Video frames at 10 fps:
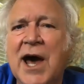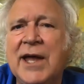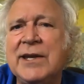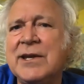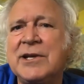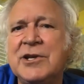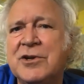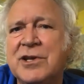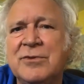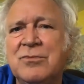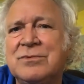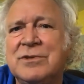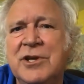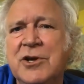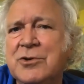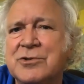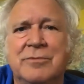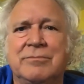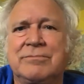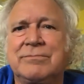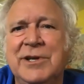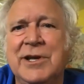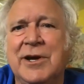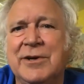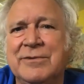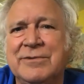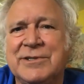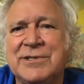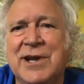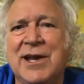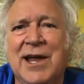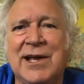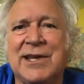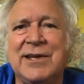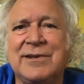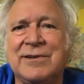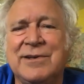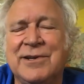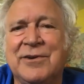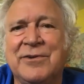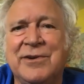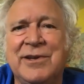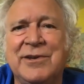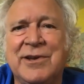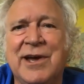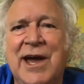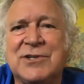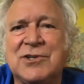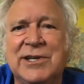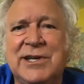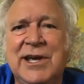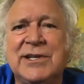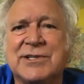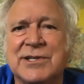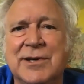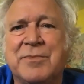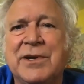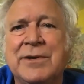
cotton and you can use them. You know, it's not like, you know, you actually get some.